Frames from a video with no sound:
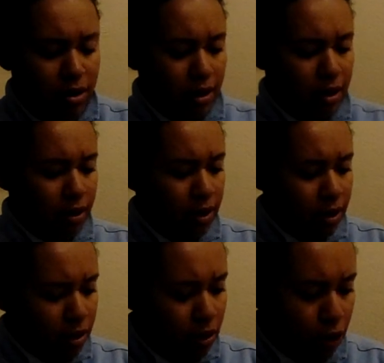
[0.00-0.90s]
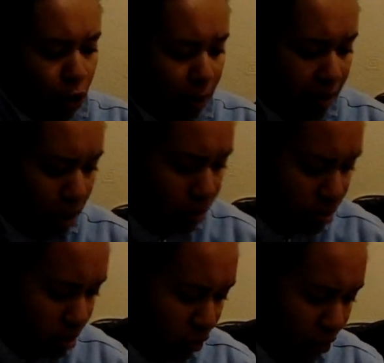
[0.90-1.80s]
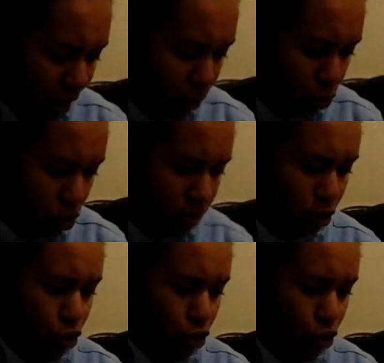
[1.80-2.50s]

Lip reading: in here. You know, it comes in different languages.